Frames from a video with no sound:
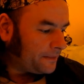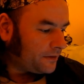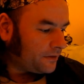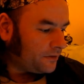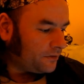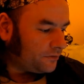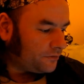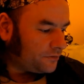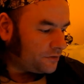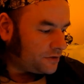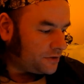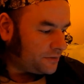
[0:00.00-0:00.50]

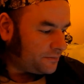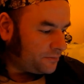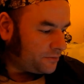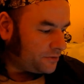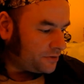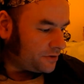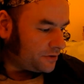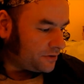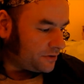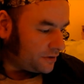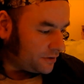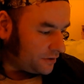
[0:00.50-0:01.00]
The
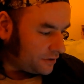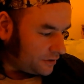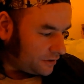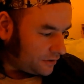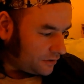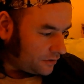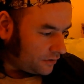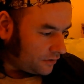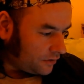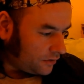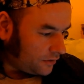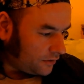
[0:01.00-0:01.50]
reciprocity
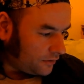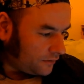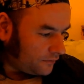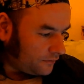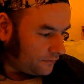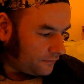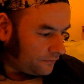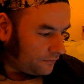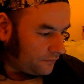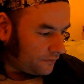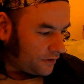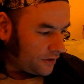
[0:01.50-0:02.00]
of
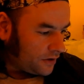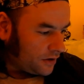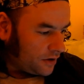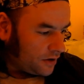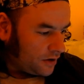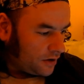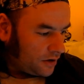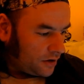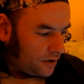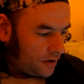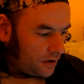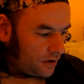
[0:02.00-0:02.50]

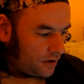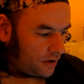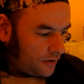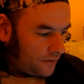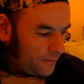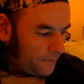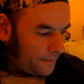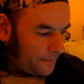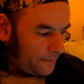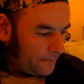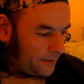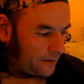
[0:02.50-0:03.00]

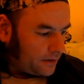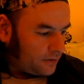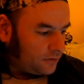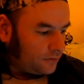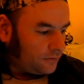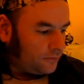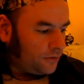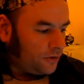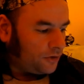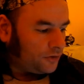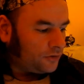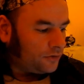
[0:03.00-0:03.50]
mental
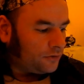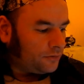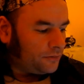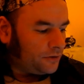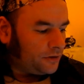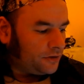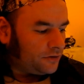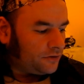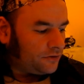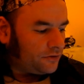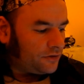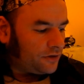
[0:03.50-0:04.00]
model
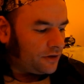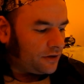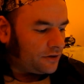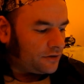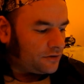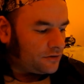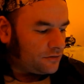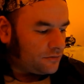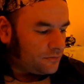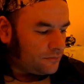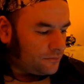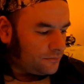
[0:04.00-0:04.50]
means that
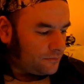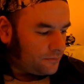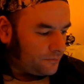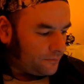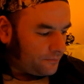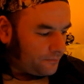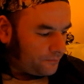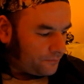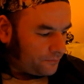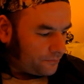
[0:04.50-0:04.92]
some